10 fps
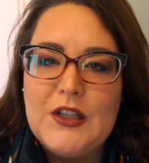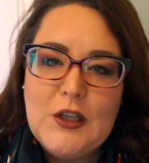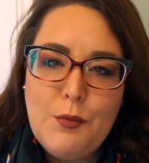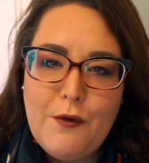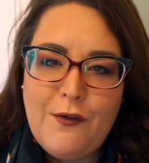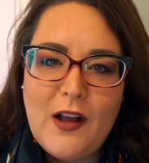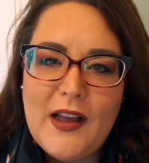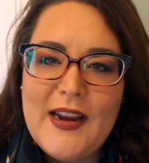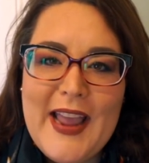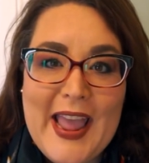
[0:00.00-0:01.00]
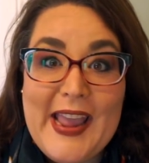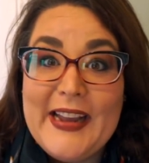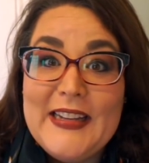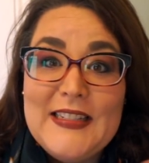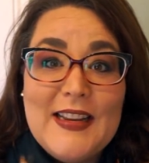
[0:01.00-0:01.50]
super fun,
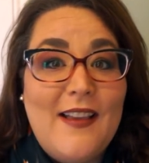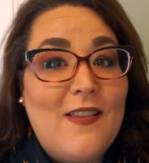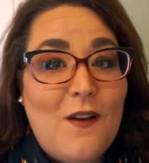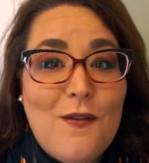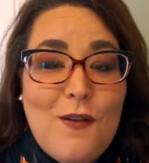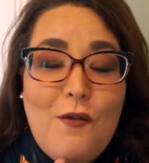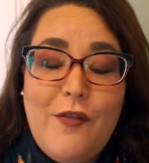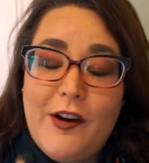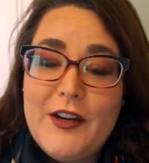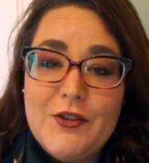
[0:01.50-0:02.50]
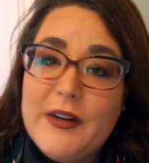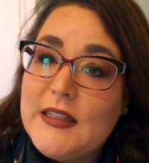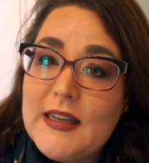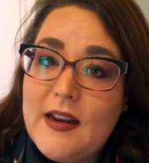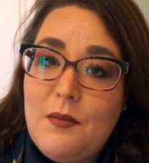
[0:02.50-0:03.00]
and it's also very
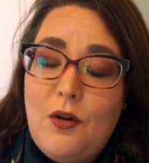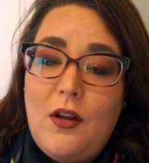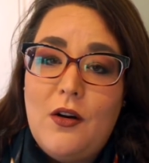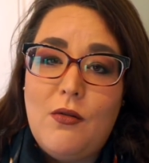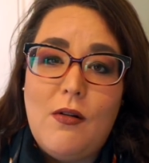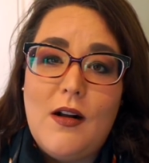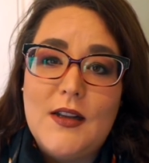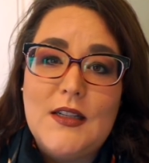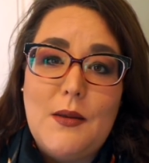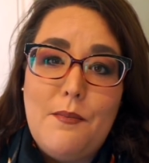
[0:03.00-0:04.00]
translatable across